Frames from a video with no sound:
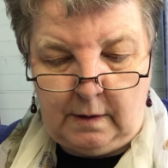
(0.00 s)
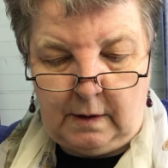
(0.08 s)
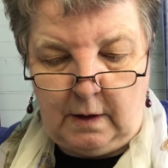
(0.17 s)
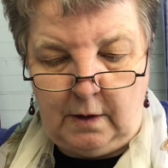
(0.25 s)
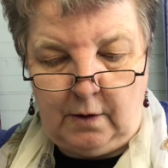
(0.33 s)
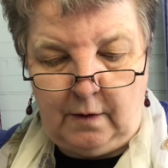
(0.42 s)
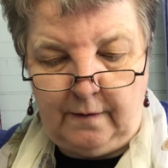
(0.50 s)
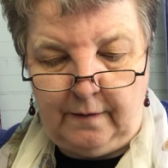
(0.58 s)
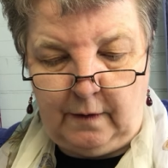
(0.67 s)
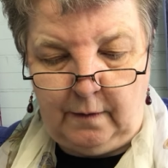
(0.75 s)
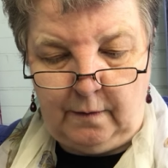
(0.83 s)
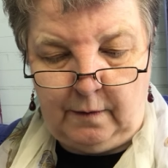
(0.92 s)
just going to do a
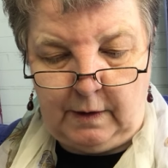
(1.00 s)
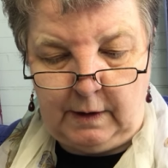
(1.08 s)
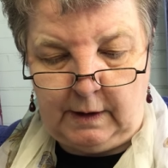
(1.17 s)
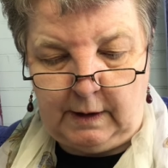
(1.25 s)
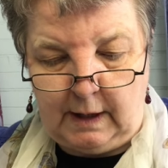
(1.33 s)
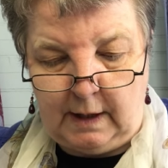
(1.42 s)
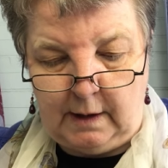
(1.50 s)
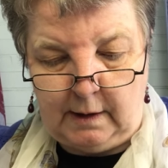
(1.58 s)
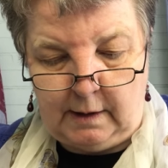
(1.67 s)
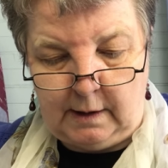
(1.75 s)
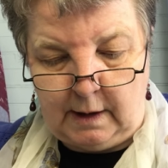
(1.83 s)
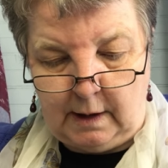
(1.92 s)
few just to get it
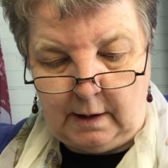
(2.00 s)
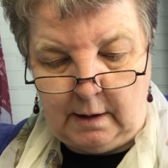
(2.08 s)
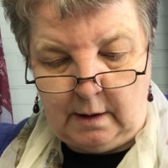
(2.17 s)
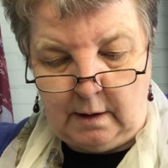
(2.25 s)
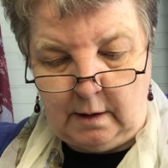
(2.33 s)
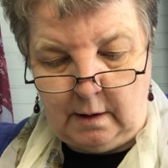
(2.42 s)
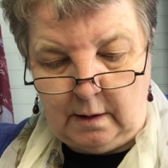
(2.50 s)
started.